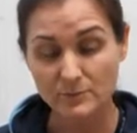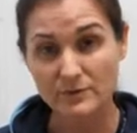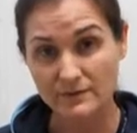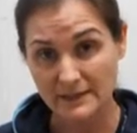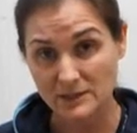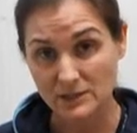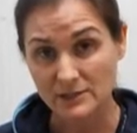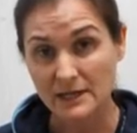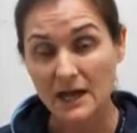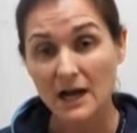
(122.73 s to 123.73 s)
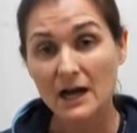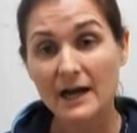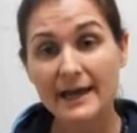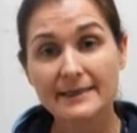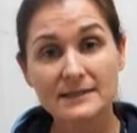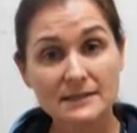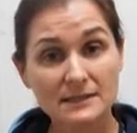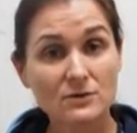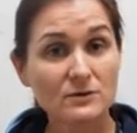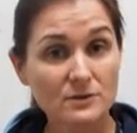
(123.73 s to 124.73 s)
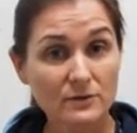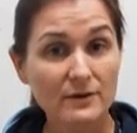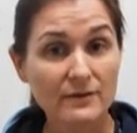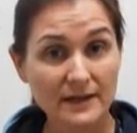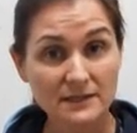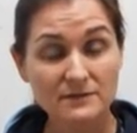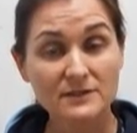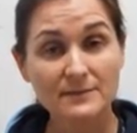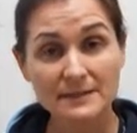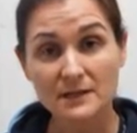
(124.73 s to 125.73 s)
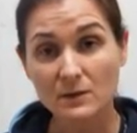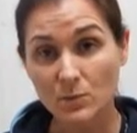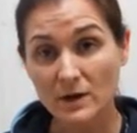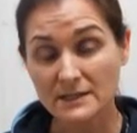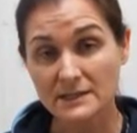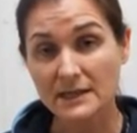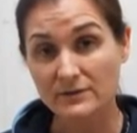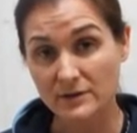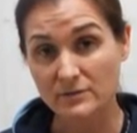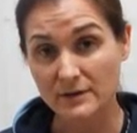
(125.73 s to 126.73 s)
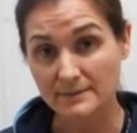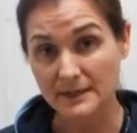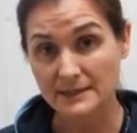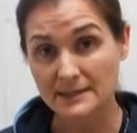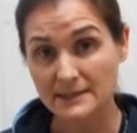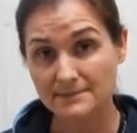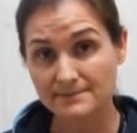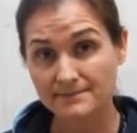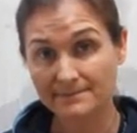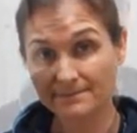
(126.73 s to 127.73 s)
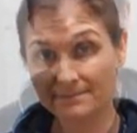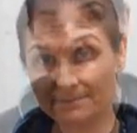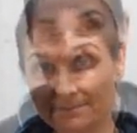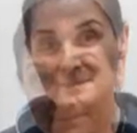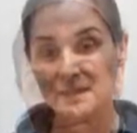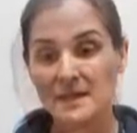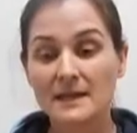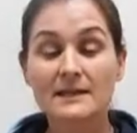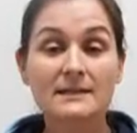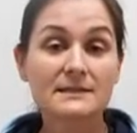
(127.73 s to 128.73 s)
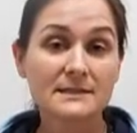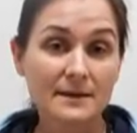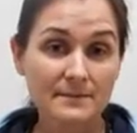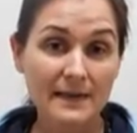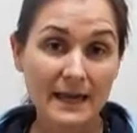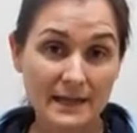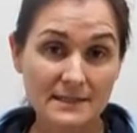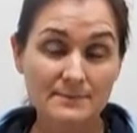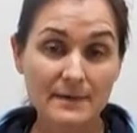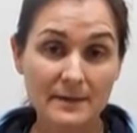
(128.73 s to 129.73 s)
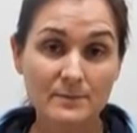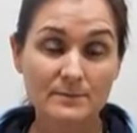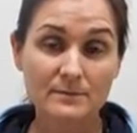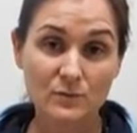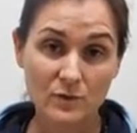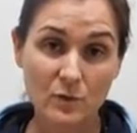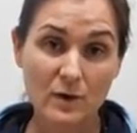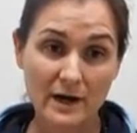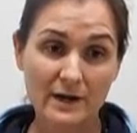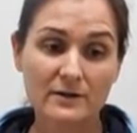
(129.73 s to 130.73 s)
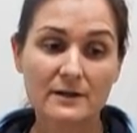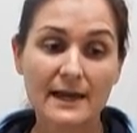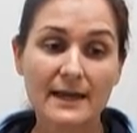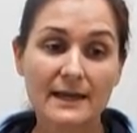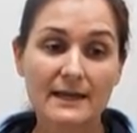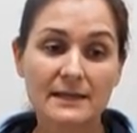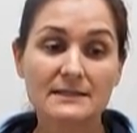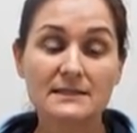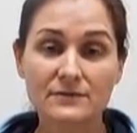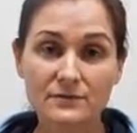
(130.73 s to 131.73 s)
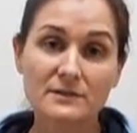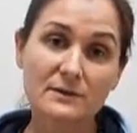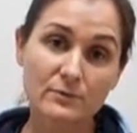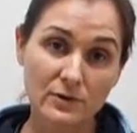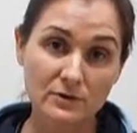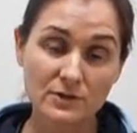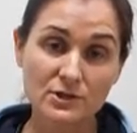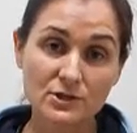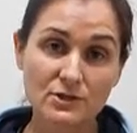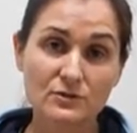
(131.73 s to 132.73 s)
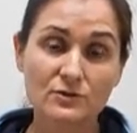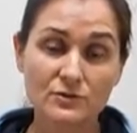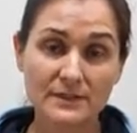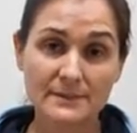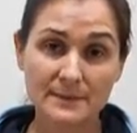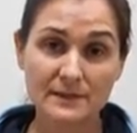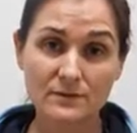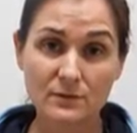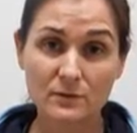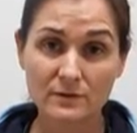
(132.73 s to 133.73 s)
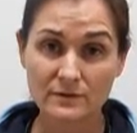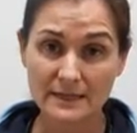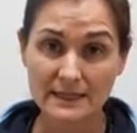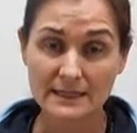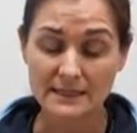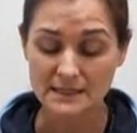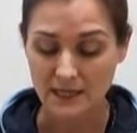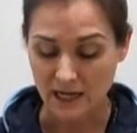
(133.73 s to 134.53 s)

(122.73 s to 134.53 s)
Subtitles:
Profender, and this is also effective to be done once every 3 months. Some cats may require a different approach to treatment for fleas,